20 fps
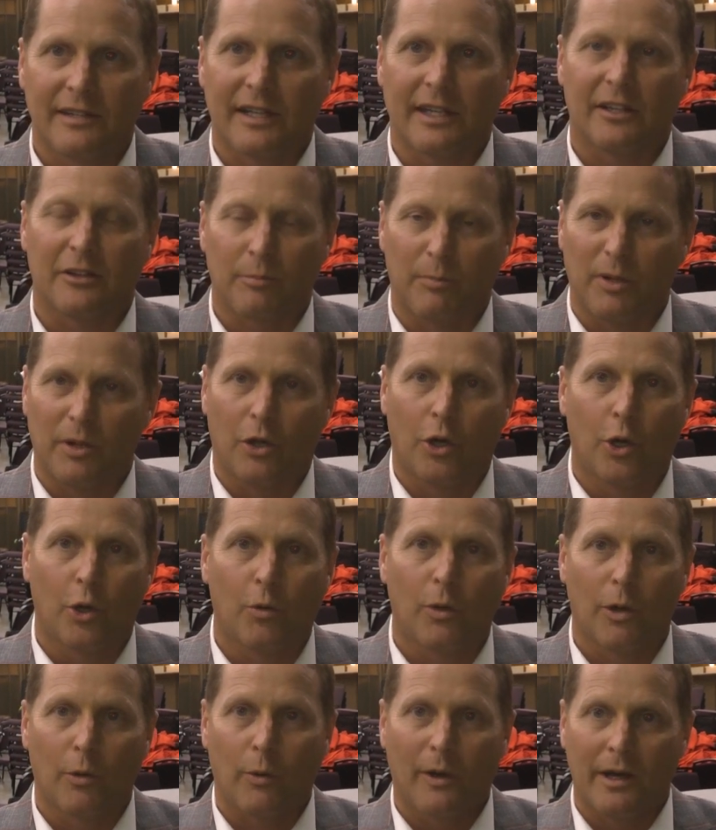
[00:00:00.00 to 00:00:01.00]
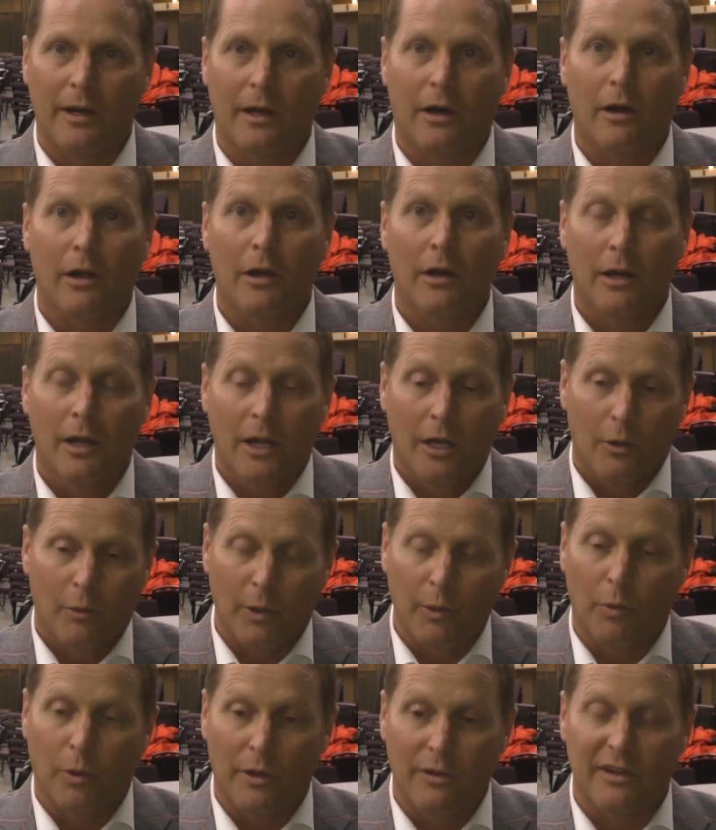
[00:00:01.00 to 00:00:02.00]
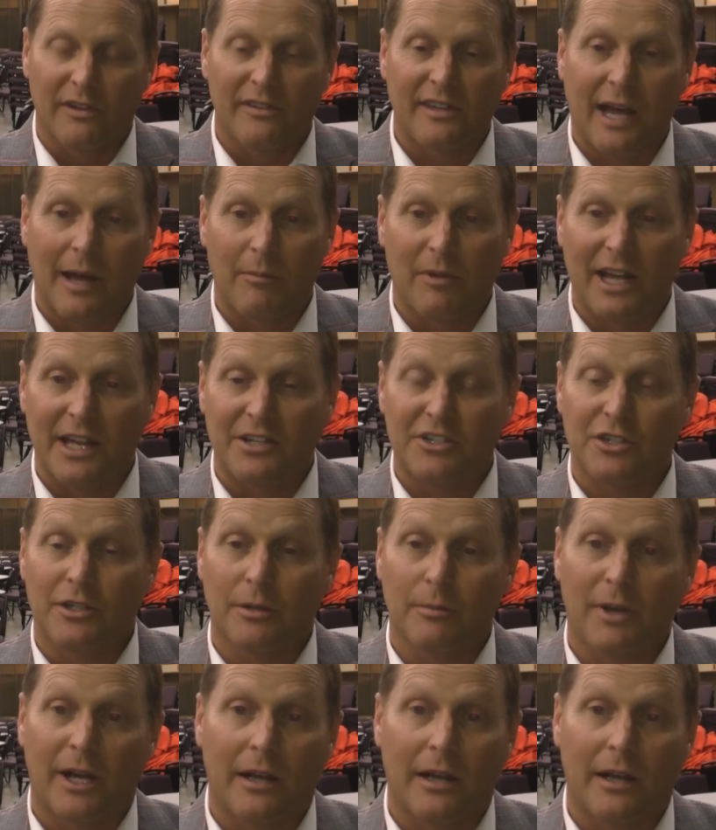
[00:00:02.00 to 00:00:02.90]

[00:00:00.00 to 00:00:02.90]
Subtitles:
tickets below where we were this time last year.